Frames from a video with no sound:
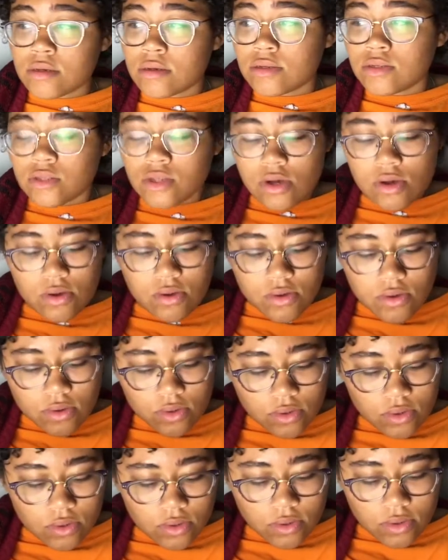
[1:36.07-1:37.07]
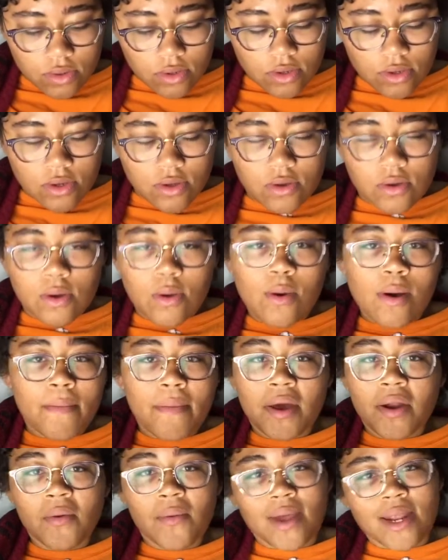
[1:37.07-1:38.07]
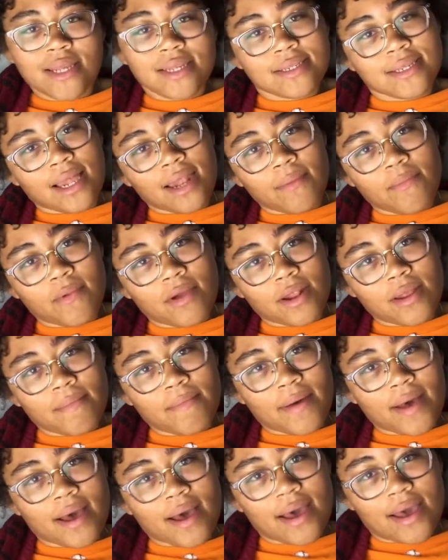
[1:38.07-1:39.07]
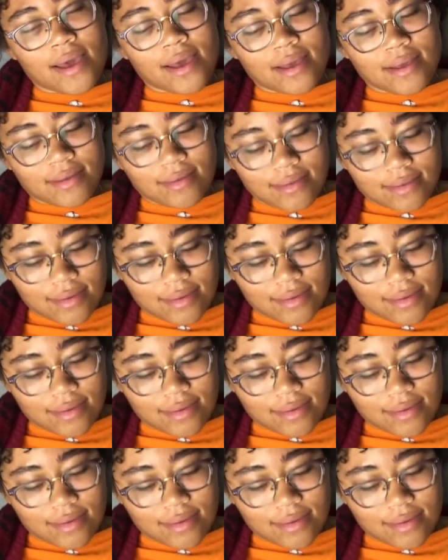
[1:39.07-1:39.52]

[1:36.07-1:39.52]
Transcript: So what better way to celebrate it by